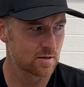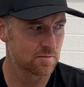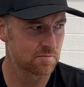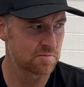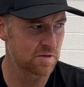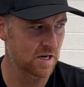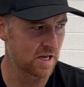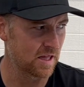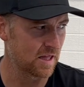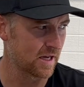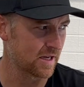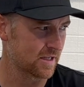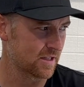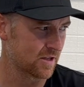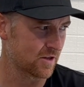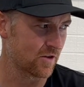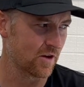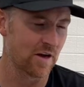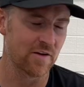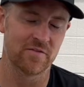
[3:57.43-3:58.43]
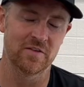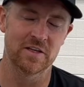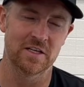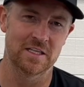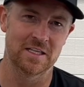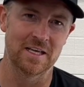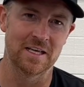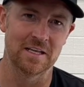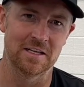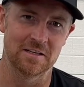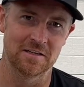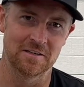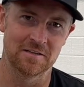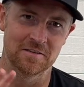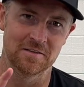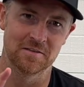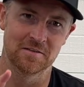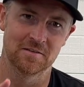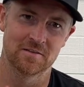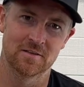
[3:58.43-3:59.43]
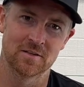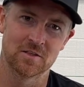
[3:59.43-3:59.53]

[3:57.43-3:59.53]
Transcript: But I like the graphic kit on the